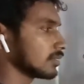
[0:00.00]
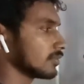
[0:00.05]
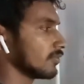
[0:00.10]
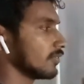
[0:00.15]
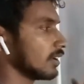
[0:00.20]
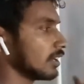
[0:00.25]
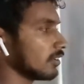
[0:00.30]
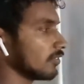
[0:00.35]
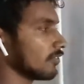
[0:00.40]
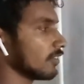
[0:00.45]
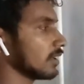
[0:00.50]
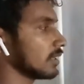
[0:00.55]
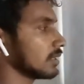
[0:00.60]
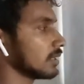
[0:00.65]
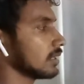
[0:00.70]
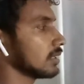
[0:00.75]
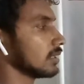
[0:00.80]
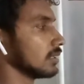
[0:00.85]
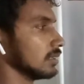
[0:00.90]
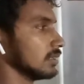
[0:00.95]

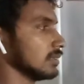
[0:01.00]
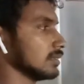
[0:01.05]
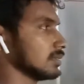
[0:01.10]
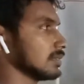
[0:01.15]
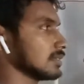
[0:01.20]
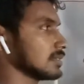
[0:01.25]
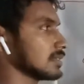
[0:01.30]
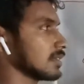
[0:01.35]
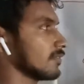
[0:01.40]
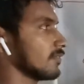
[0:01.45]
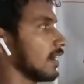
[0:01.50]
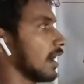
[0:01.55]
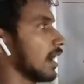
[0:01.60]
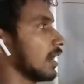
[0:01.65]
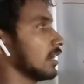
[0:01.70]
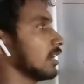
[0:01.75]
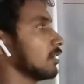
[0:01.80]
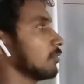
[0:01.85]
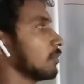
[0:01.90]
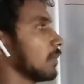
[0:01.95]
verify that this is a
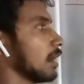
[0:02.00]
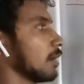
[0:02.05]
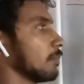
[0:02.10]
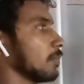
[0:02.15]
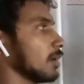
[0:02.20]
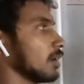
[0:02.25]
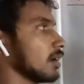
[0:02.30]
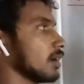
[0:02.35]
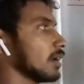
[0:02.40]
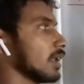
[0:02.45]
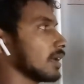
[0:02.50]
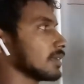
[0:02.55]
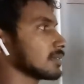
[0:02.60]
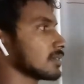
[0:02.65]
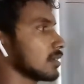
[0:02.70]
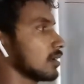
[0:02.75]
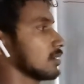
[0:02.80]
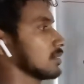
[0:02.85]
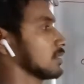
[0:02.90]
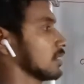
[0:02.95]
valid mapping on
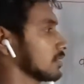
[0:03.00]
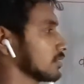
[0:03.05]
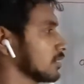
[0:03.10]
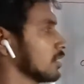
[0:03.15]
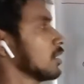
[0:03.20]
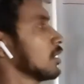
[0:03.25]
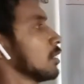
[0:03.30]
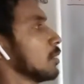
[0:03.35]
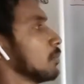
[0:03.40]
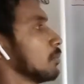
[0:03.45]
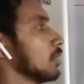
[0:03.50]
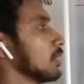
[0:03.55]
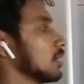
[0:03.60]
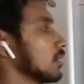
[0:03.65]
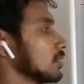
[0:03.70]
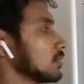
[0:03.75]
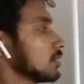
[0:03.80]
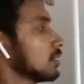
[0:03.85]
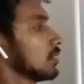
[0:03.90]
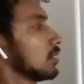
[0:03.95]
X cross X,
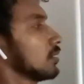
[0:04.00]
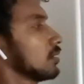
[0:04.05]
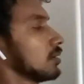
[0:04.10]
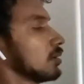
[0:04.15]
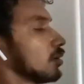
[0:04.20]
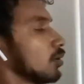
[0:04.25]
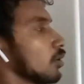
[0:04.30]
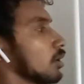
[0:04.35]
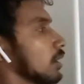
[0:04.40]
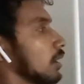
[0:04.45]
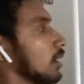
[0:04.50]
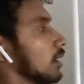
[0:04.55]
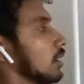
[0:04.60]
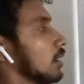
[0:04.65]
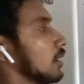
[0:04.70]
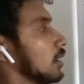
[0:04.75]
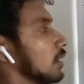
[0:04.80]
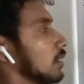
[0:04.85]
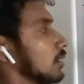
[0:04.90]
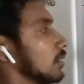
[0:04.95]
because
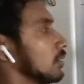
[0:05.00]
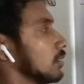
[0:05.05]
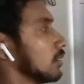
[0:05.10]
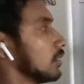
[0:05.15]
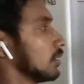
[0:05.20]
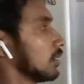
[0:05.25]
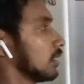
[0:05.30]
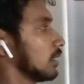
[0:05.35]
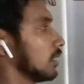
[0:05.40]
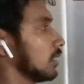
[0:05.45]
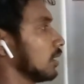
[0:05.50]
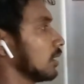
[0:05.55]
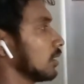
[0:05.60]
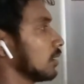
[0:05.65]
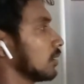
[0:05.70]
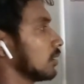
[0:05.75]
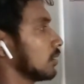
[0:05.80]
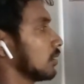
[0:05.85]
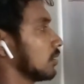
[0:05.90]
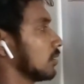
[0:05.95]
okay,
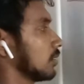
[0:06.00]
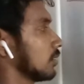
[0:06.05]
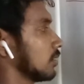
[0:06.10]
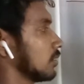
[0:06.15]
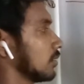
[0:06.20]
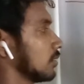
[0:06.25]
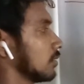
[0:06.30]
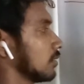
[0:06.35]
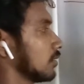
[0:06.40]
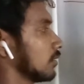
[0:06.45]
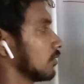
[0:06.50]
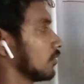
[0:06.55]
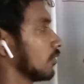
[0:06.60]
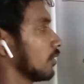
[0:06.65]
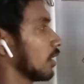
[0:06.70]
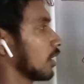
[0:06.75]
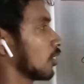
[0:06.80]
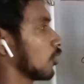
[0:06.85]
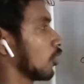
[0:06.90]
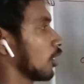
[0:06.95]
here
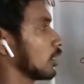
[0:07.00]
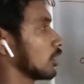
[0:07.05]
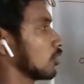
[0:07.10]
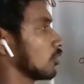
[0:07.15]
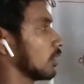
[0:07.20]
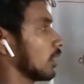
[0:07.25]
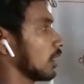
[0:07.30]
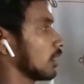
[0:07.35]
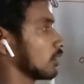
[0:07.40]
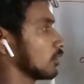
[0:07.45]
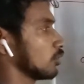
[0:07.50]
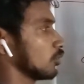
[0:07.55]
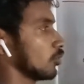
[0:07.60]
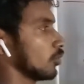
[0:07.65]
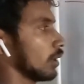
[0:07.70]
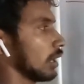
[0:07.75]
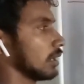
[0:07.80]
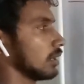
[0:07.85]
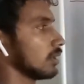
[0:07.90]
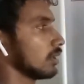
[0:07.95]
we are going to take
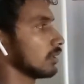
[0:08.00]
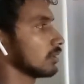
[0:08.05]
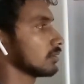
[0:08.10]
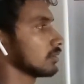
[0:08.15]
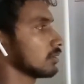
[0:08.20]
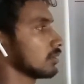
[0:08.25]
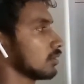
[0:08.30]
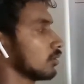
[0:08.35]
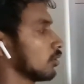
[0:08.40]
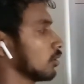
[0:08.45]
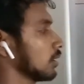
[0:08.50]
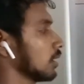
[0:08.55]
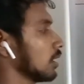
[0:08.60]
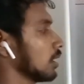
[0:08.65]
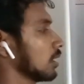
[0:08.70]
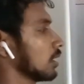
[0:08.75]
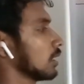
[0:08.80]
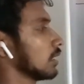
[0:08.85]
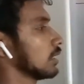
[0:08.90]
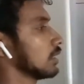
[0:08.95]
two entries.
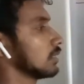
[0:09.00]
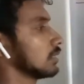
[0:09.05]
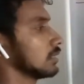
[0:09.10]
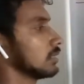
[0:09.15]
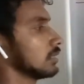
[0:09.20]
Okay,